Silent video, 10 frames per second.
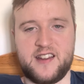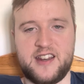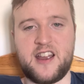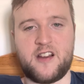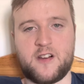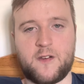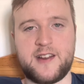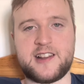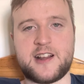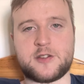Yeah, I thought
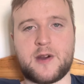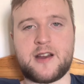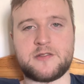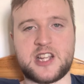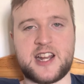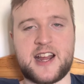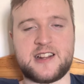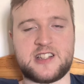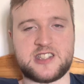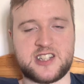he did well, Dean
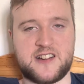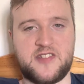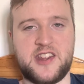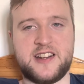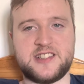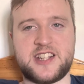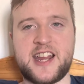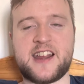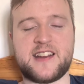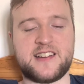Henderson.
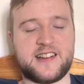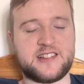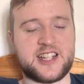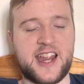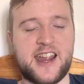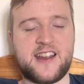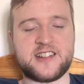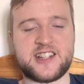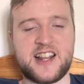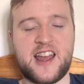Diego
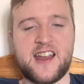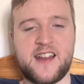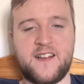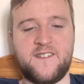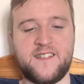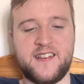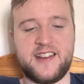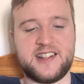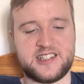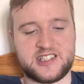Delo.
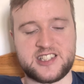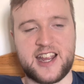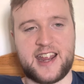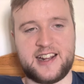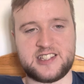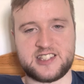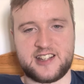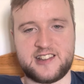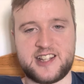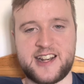Six.
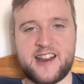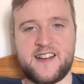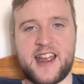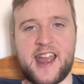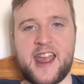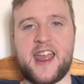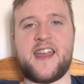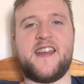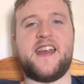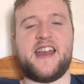He did
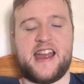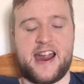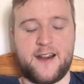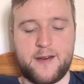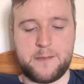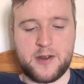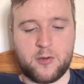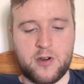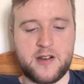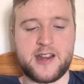okay. Harry
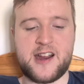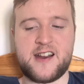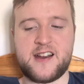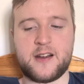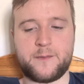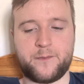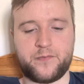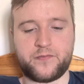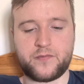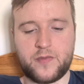Maguire.
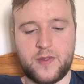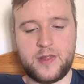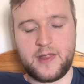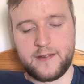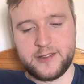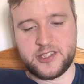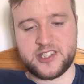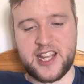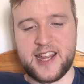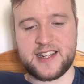
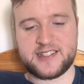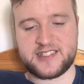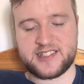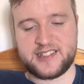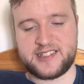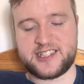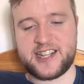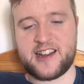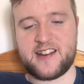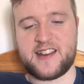Six.
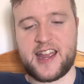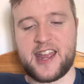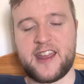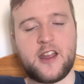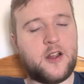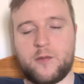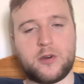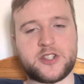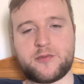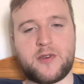Did okay.
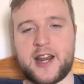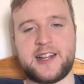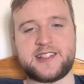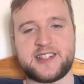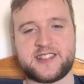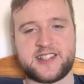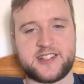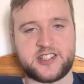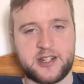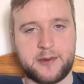Wasn't really
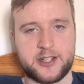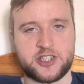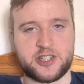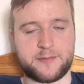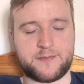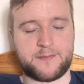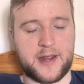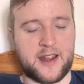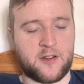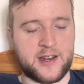tested too much, to
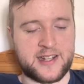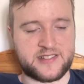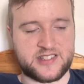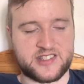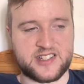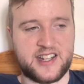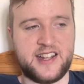be honest.